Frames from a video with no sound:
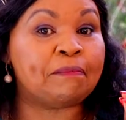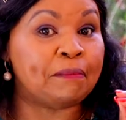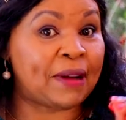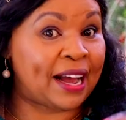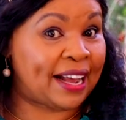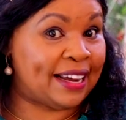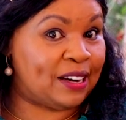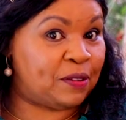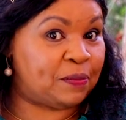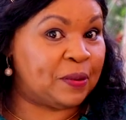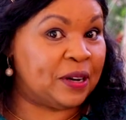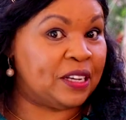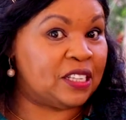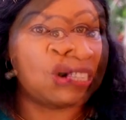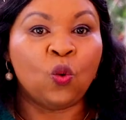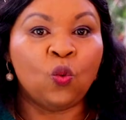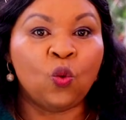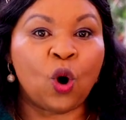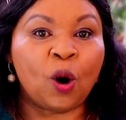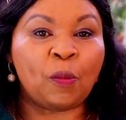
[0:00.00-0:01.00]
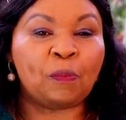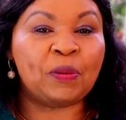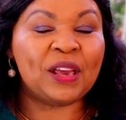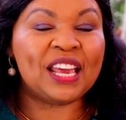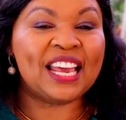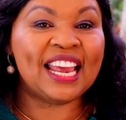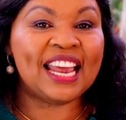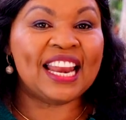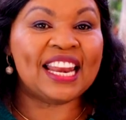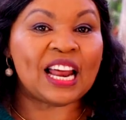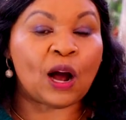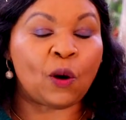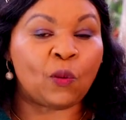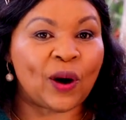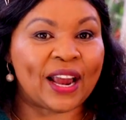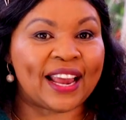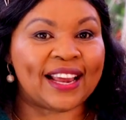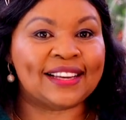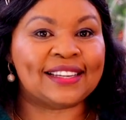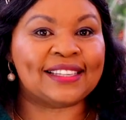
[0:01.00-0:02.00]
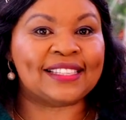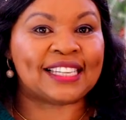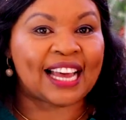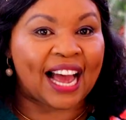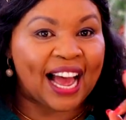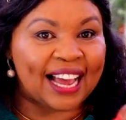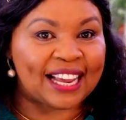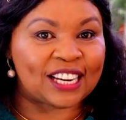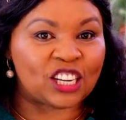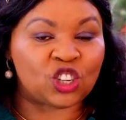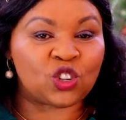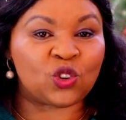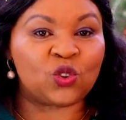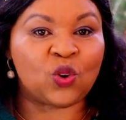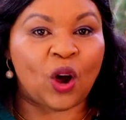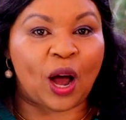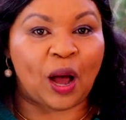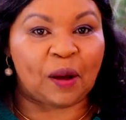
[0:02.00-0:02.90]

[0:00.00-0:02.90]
marketplace will be in a way tied to your